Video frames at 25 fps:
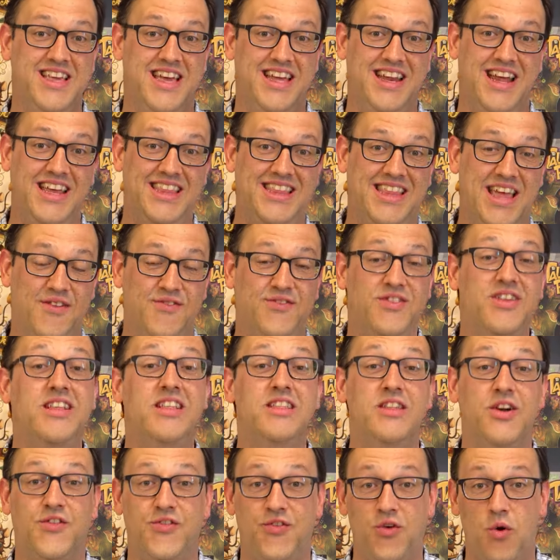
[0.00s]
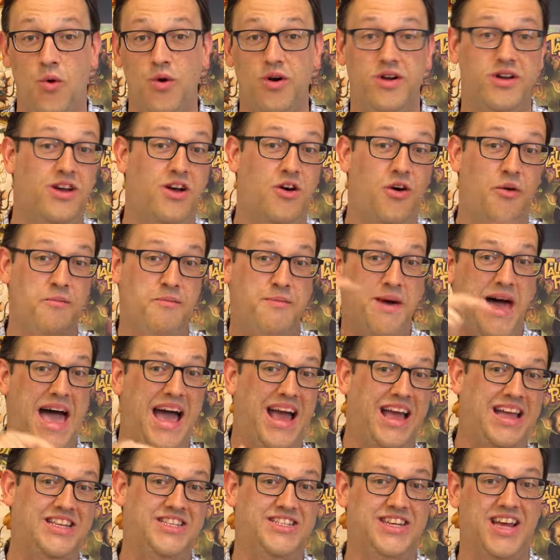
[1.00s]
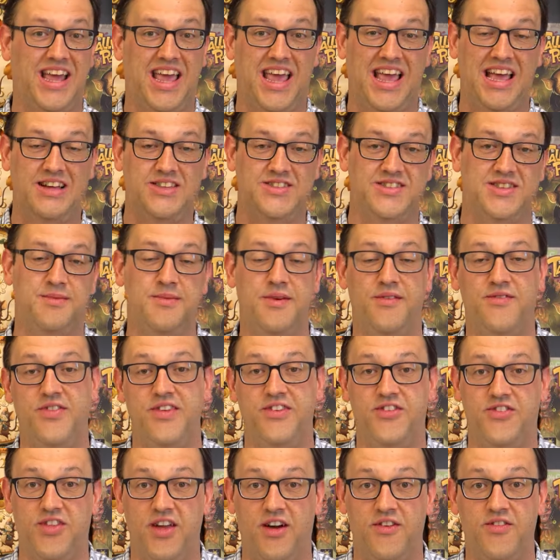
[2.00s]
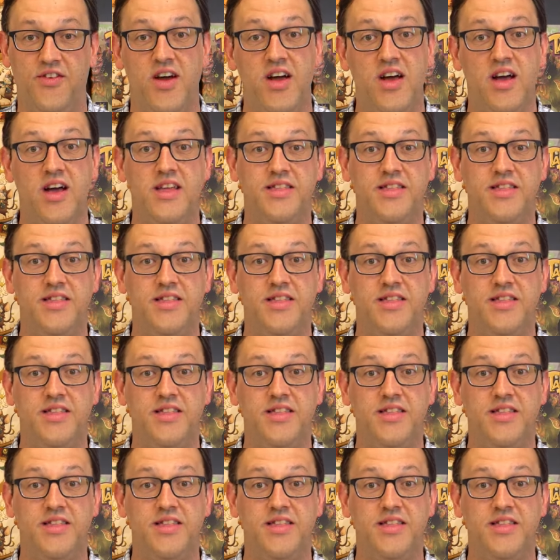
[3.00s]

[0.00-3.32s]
And I definitely look forward to going back and checking out some of the stuff